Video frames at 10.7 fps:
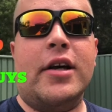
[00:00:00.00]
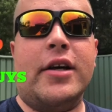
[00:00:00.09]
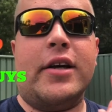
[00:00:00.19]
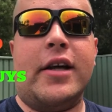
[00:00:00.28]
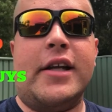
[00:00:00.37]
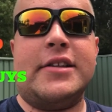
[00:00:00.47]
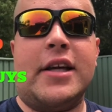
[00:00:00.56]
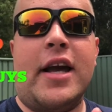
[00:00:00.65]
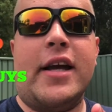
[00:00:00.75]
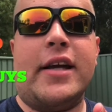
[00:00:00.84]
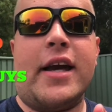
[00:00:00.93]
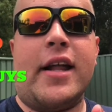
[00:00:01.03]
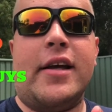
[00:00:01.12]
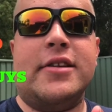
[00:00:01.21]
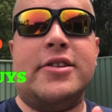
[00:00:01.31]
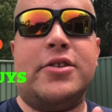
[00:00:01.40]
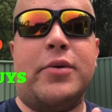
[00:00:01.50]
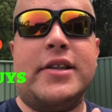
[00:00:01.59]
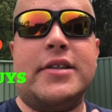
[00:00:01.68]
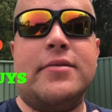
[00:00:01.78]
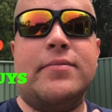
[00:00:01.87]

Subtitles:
Let's get into it.